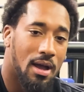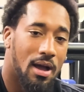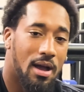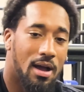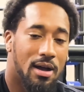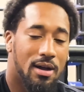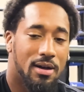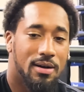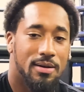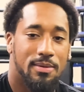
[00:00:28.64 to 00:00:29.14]

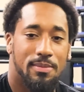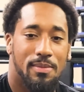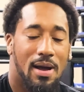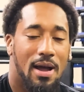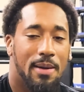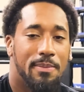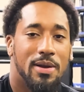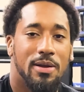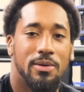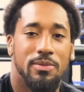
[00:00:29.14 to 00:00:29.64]

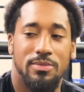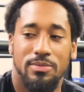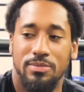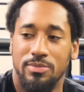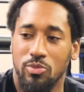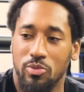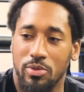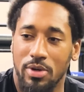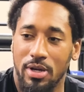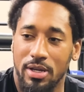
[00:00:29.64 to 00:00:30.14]
I've
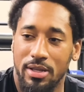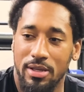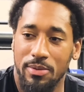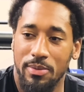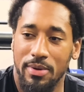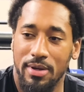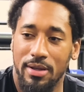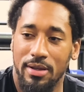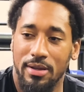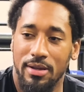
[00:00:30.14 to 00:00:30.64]
been working
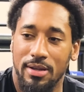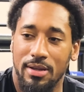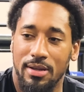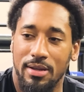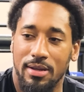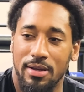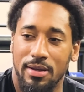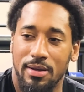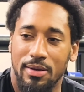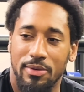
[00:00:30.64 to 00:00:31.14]
with
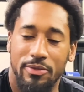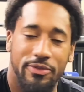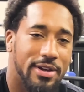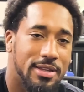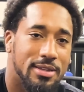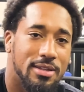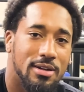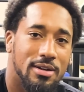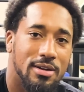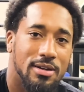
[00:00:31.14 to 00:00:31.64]

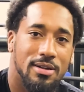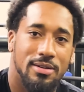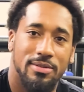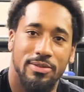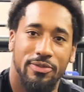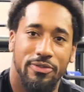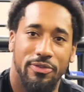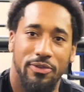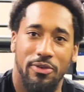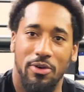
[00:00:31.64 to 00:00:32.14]
Victor
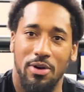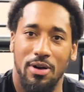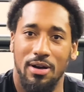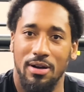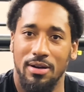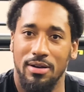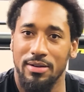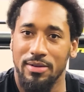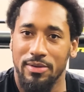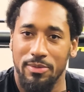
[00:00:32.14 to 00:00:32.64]

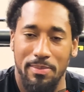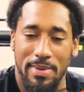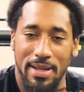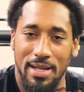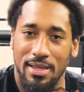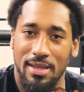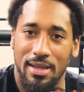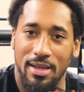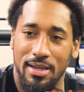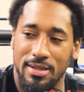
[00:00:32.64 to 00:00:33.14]
for
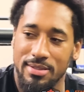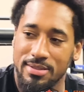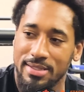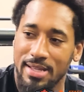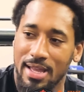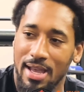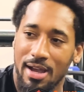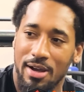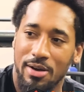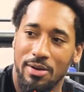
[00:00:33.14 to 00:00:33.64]
many years
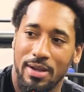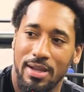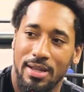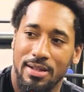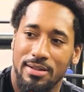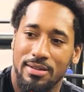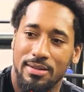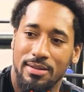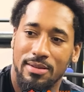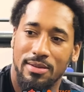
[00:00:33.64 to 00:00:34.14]
now,
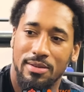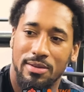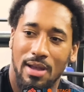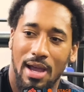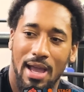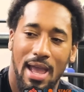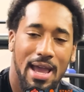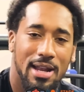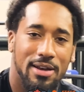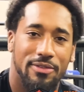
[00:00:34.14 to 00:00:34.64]
and I
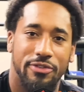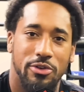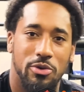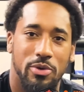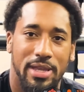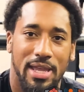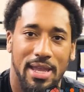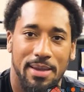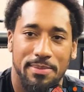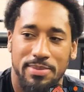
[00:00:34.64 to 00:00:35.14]
had a few
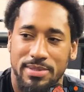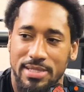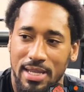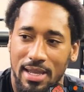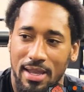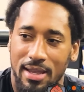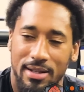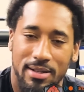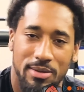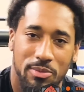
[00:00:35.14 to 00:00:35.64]
camps
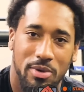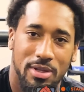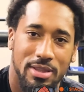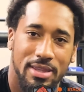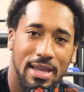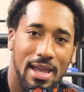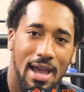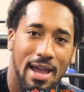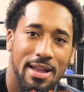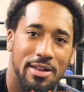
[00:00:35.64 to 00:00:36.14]
here, and one
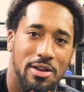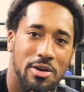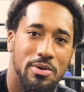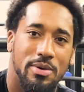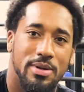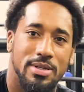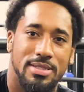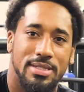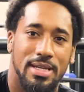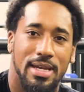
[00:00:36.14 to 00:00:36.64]
thing I know
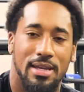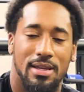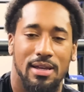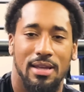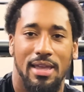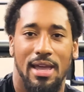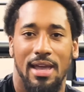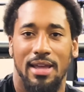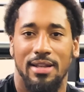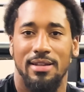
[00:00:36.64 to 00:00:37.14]
is, like,
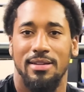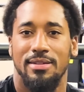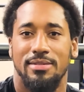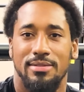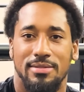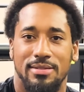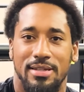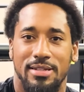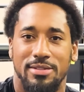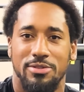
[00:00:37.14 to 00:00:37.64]
again,
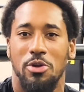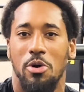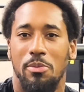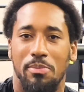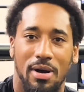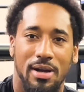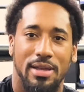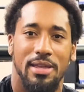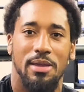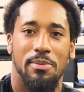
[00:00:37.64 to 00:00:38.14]
there's no
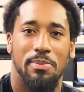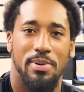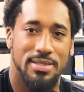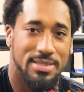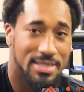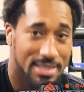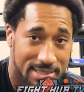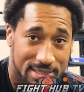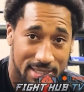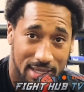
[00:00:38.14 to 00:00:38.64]
monkey
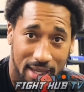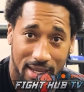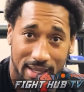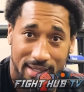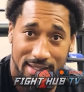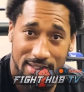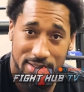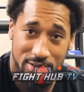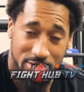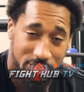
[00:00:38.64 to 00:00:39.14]
business here.
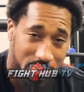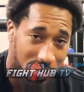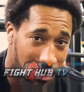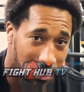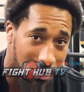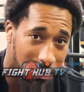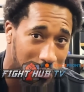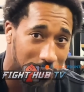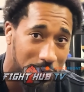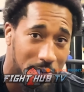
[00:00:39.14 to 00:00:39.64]
There's
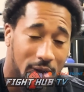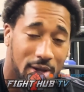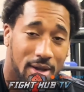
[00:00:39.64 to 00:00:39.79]
no,